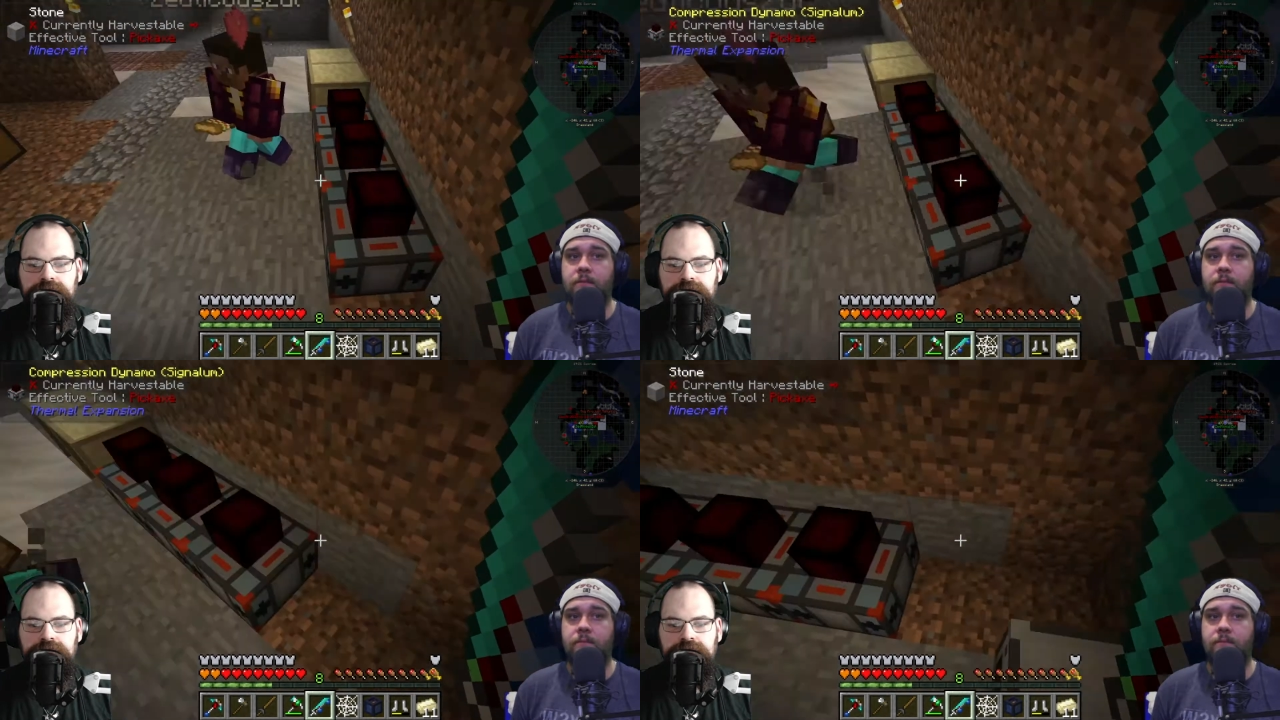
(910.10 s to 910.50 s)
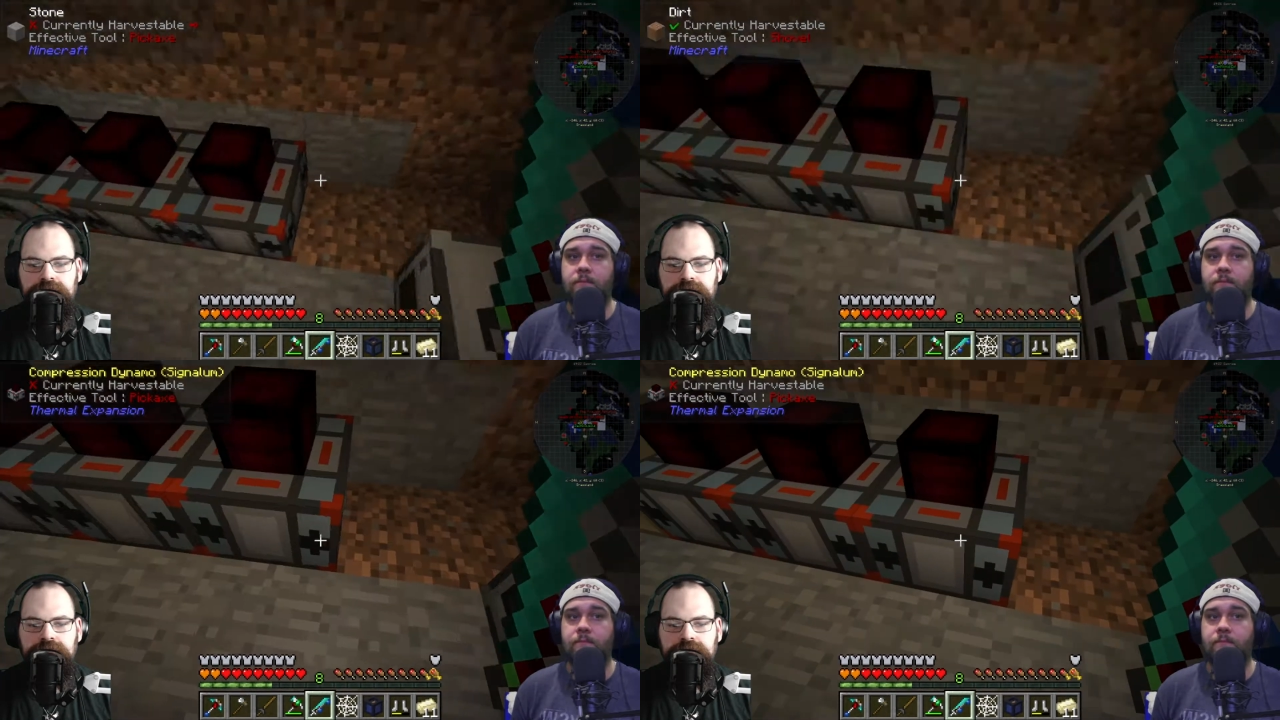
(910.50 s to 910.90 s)

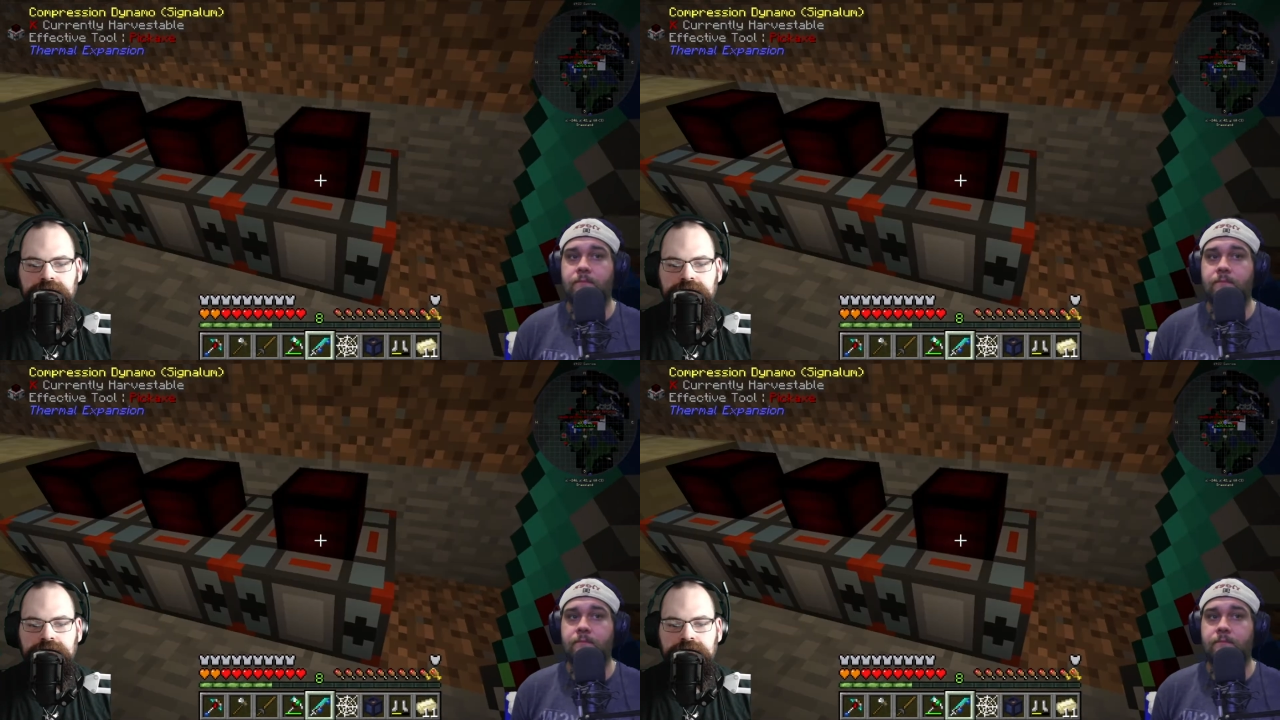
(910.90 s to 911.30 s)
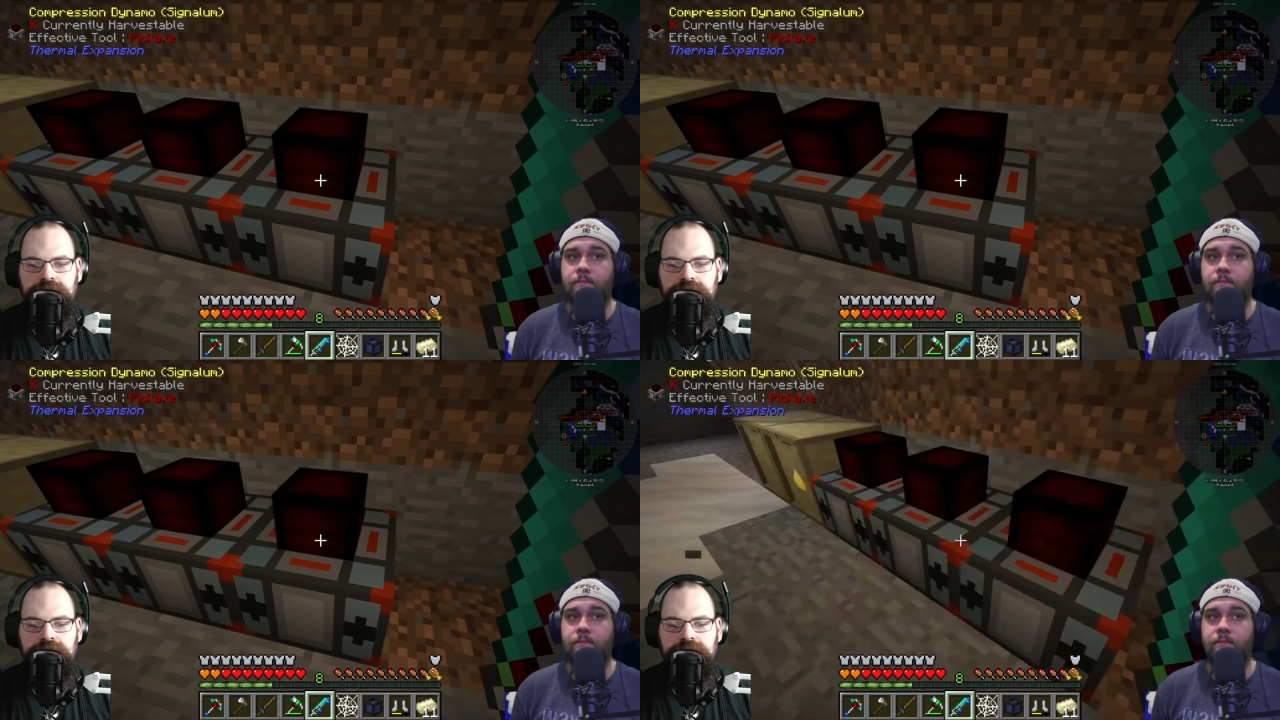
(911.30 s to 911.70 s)

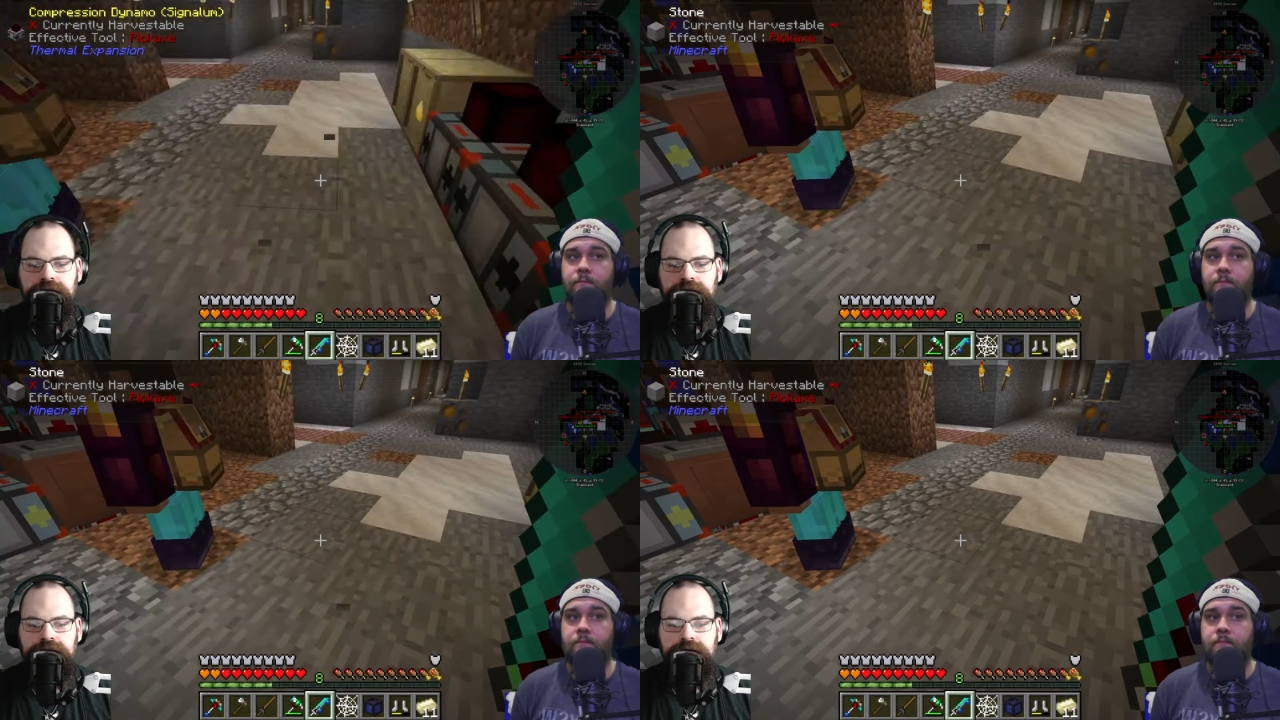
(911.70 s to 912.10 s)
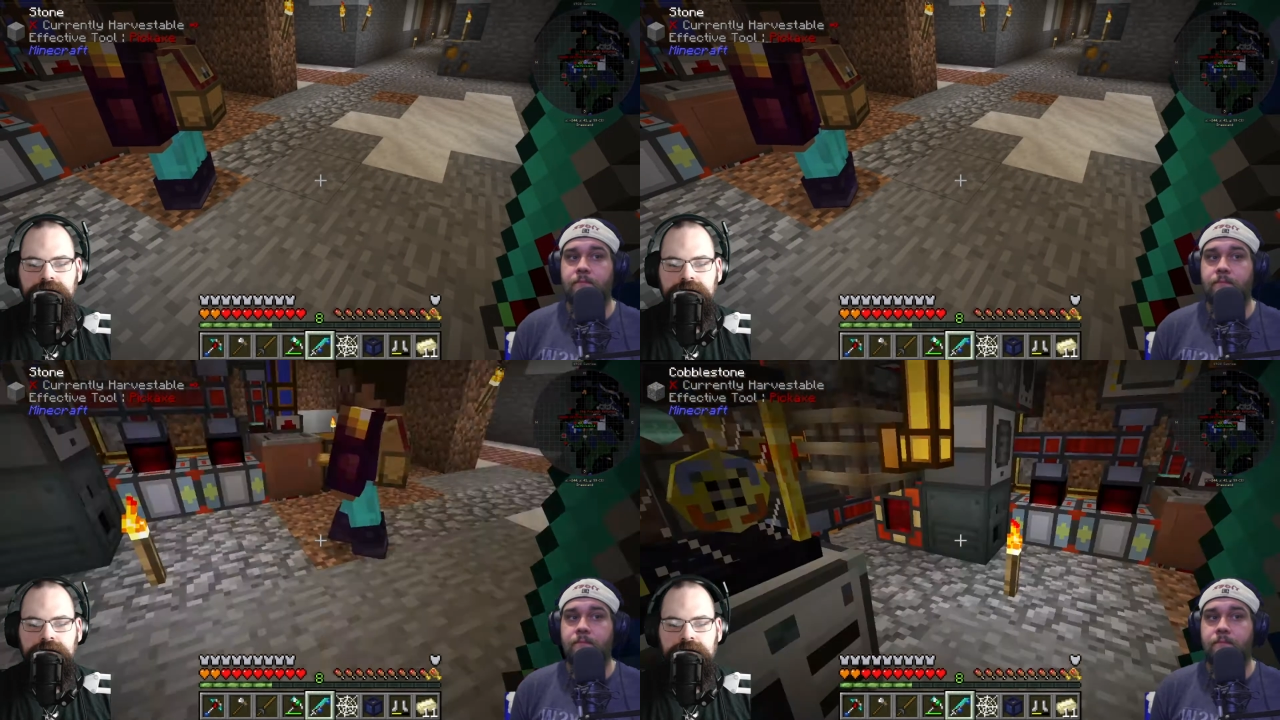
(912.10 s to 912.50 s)

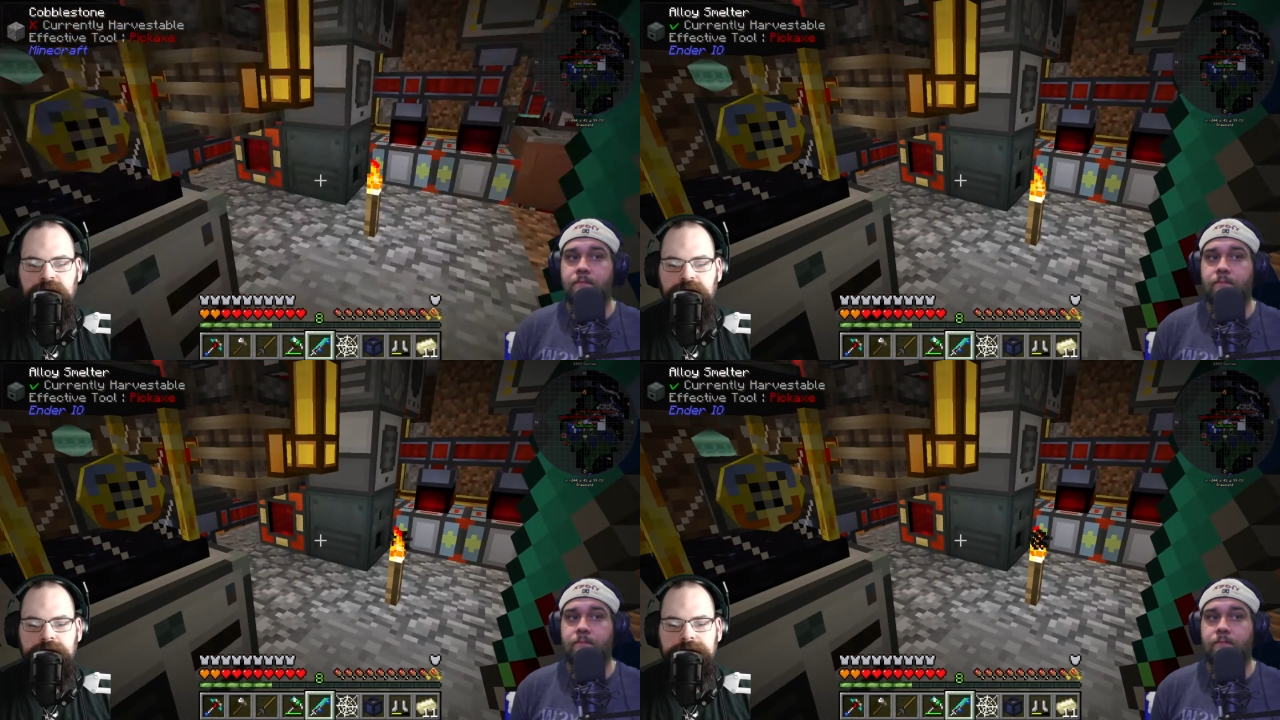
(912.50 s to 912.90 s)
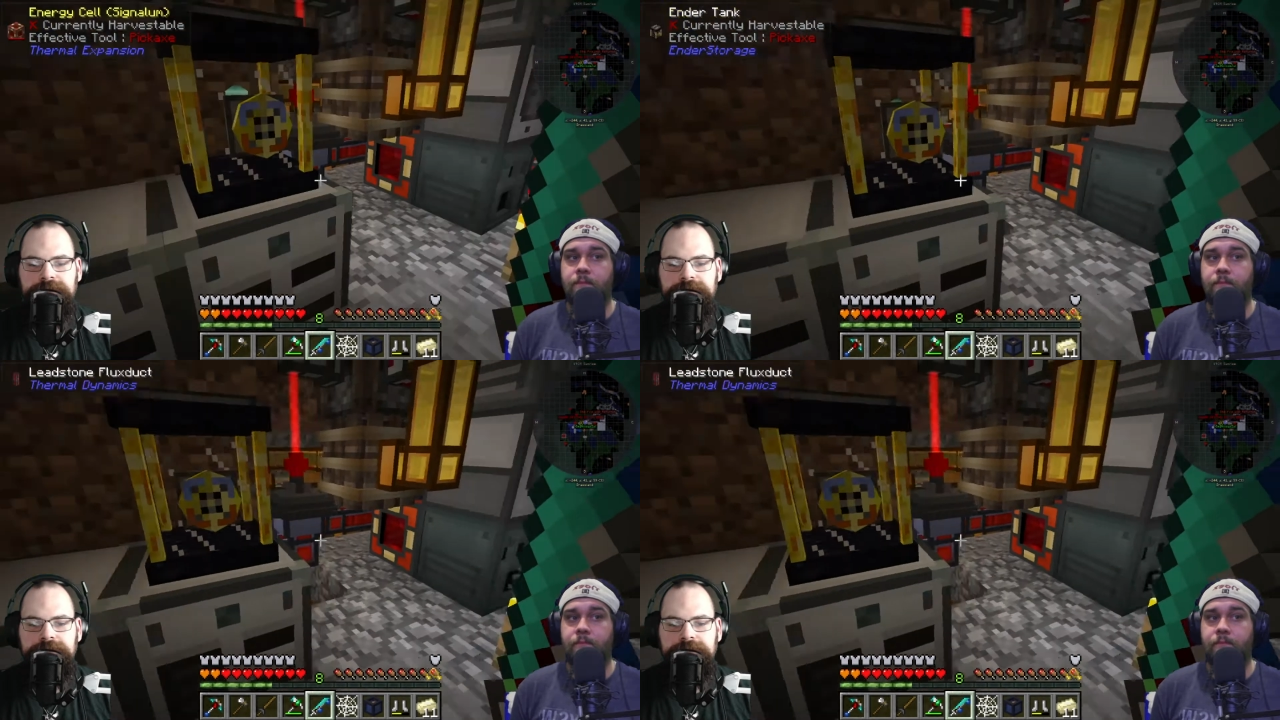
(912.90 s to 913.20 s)
(no one is talking)